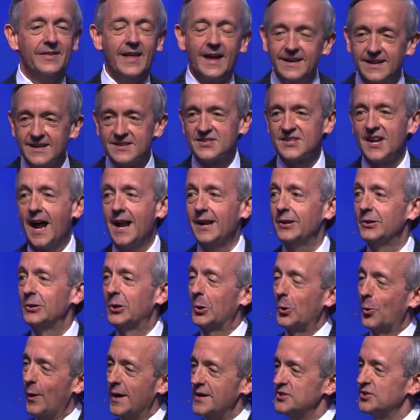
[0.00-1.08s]
They decided
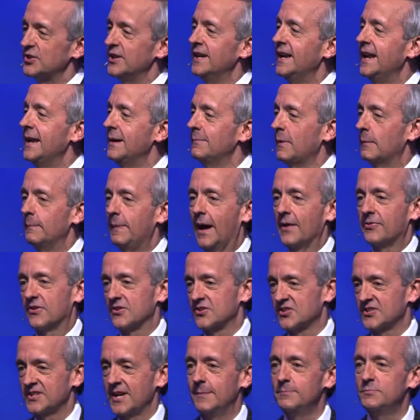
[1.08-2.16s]
to question him about
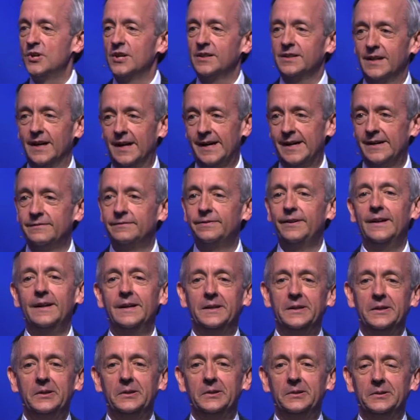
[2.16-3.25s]
the subject of
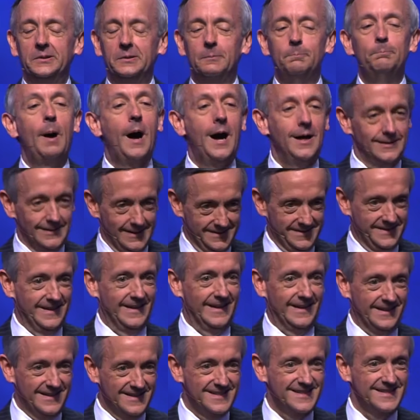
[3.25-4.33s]

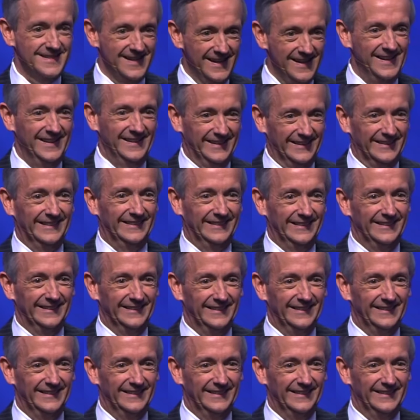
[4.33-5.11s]
politics,